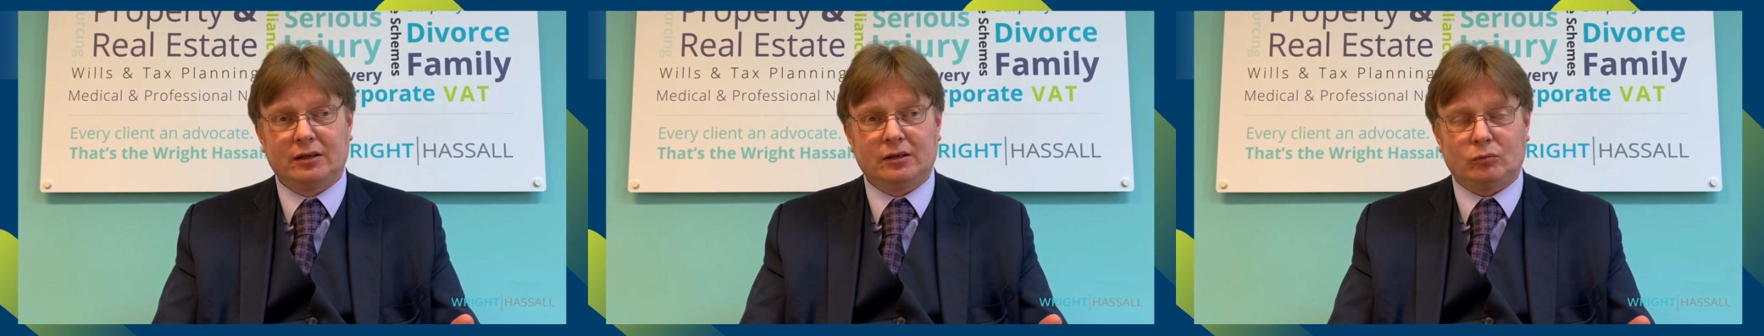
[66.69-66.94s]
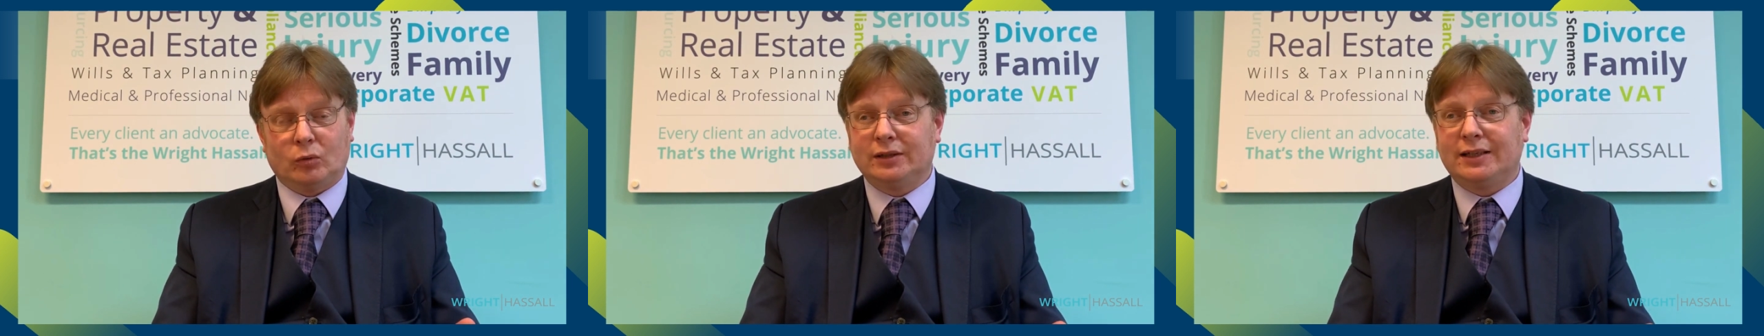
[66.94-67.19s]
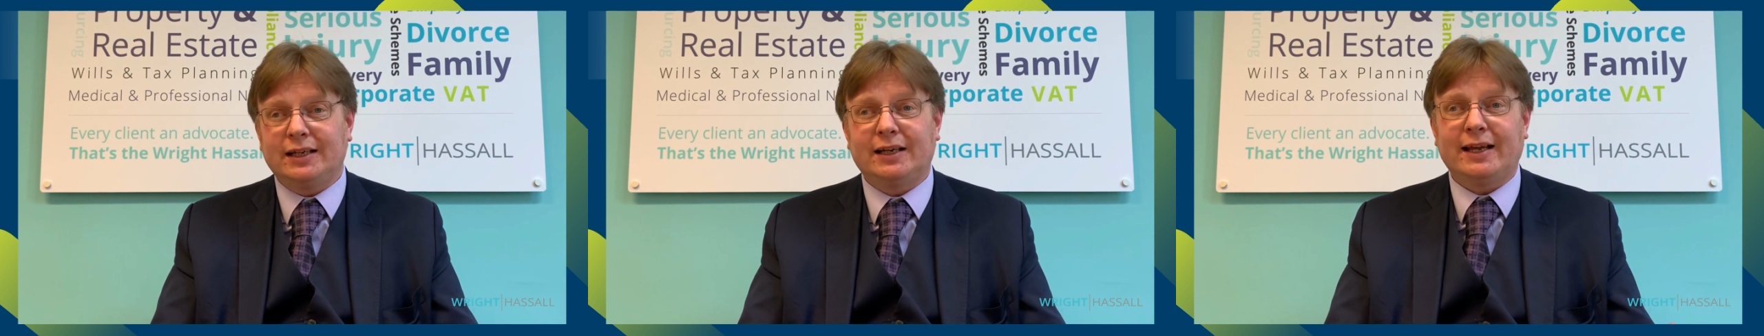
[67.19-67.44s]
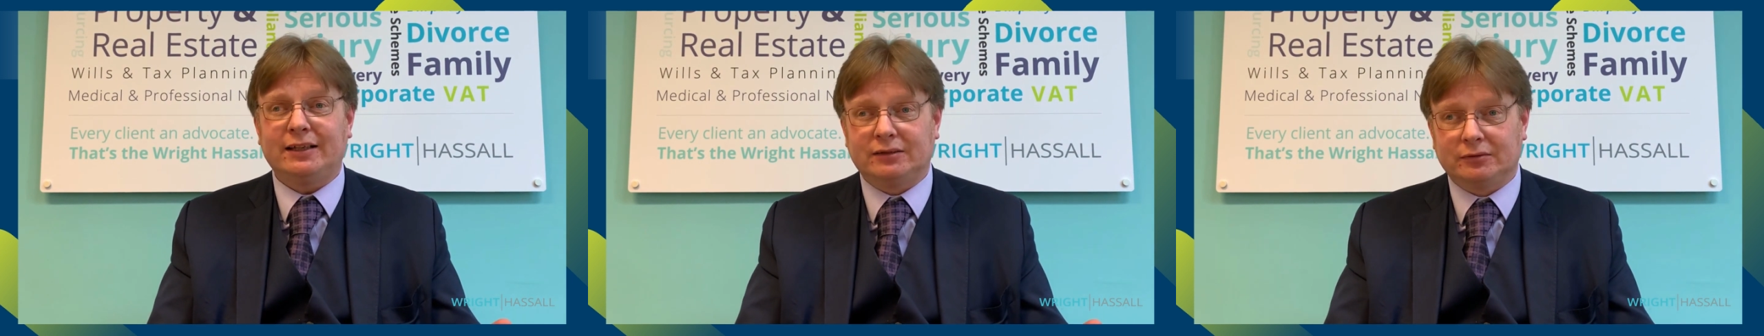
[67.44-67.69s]
one day
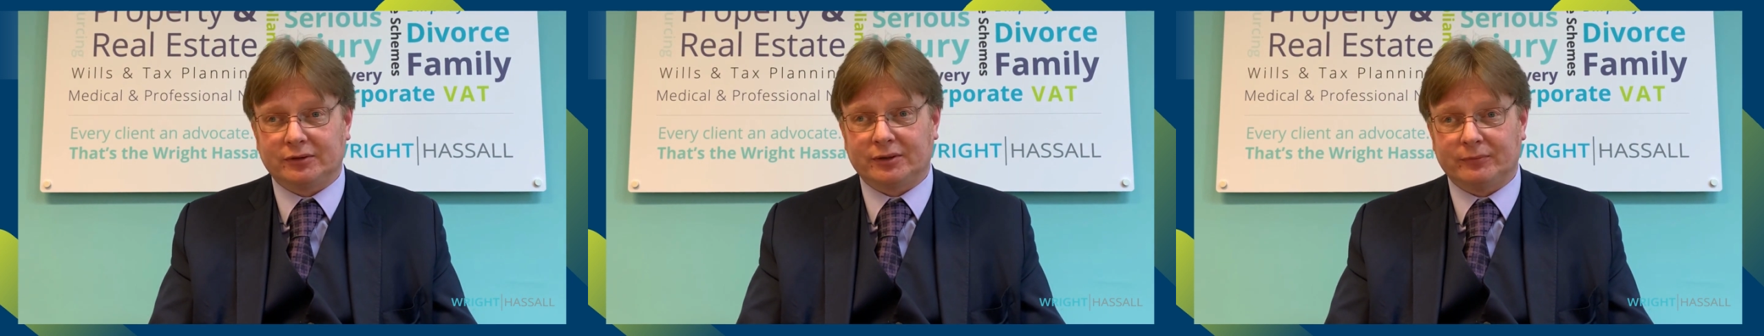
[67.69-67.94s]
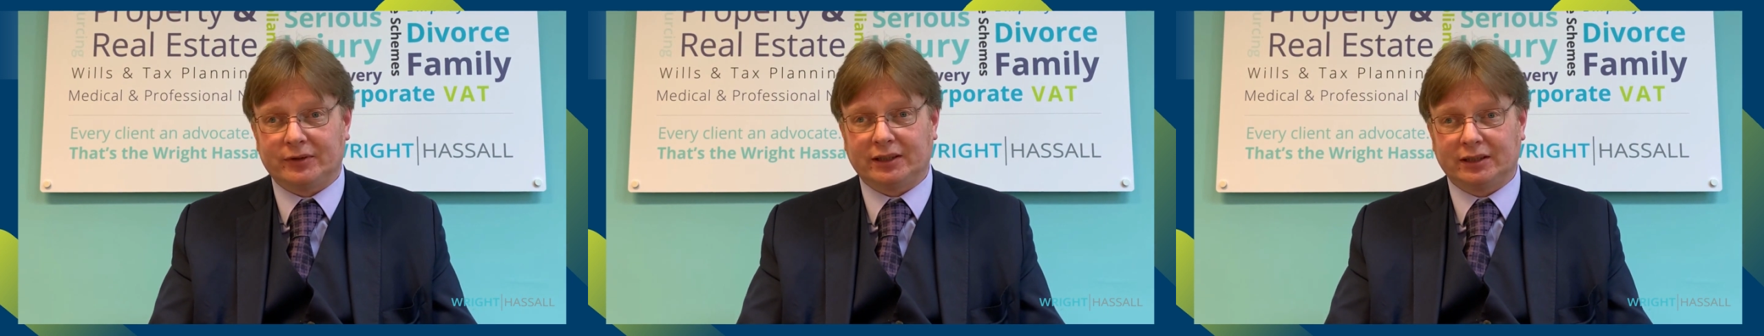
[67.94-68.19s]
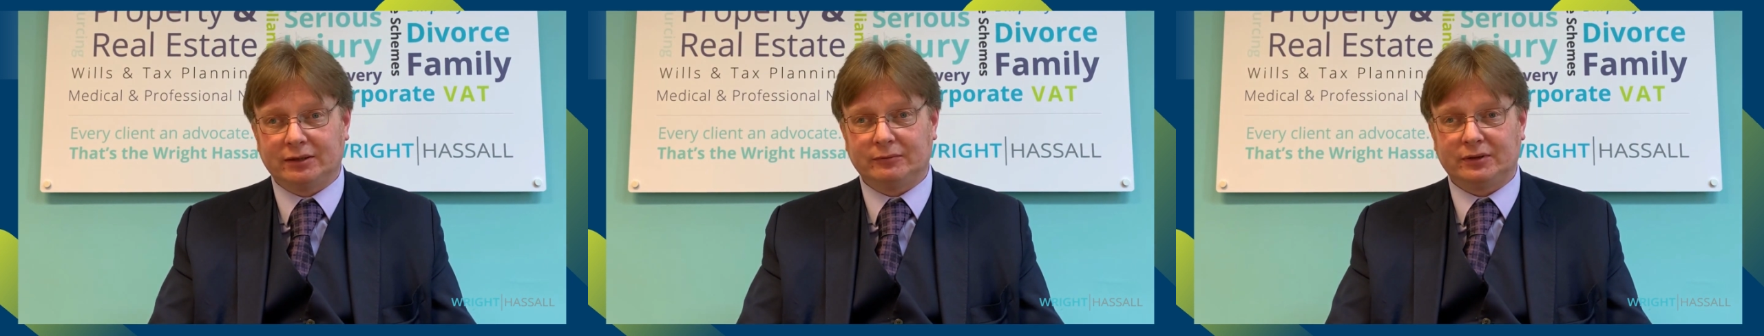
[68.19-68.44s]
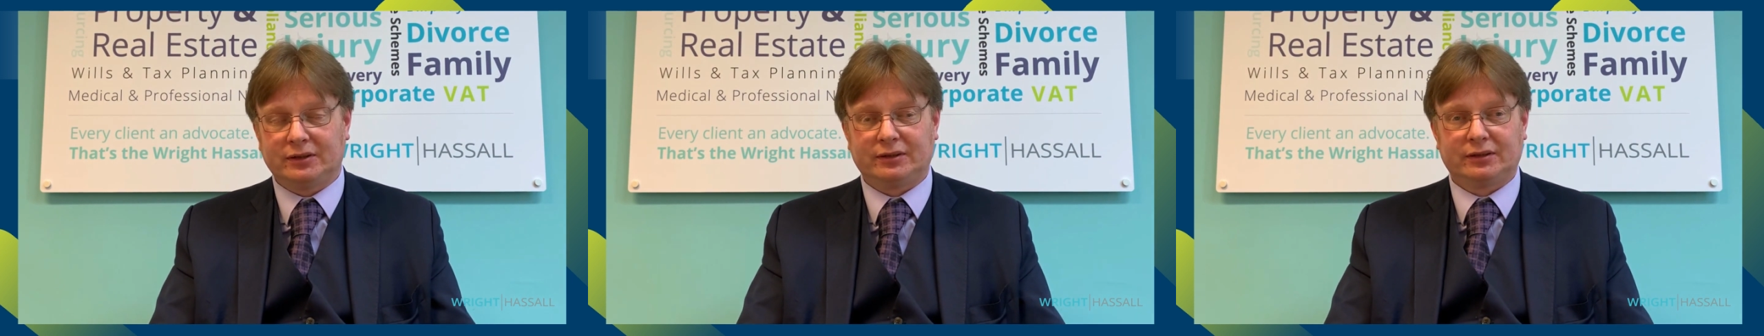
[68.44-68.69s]
late or something, and it
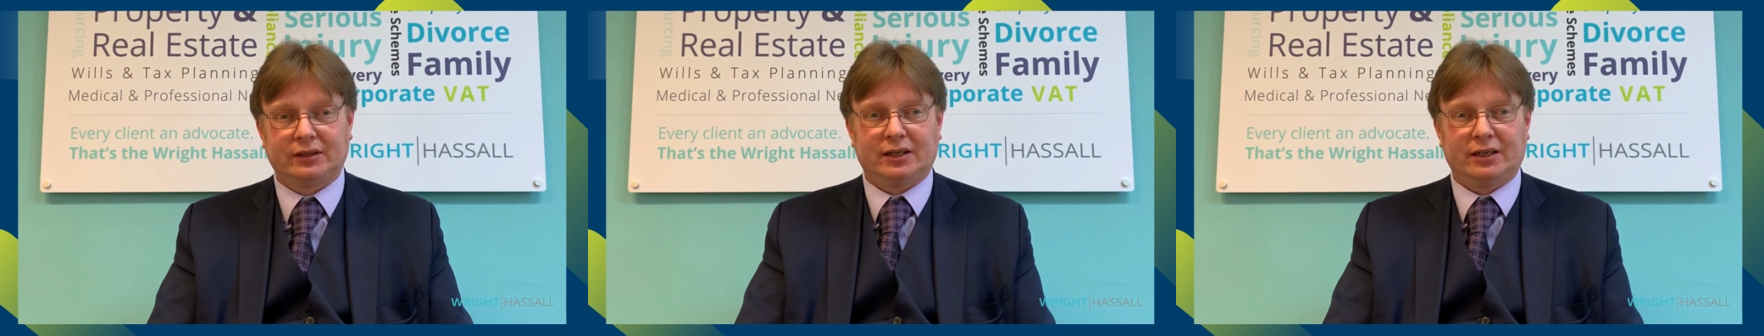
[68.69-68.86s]
was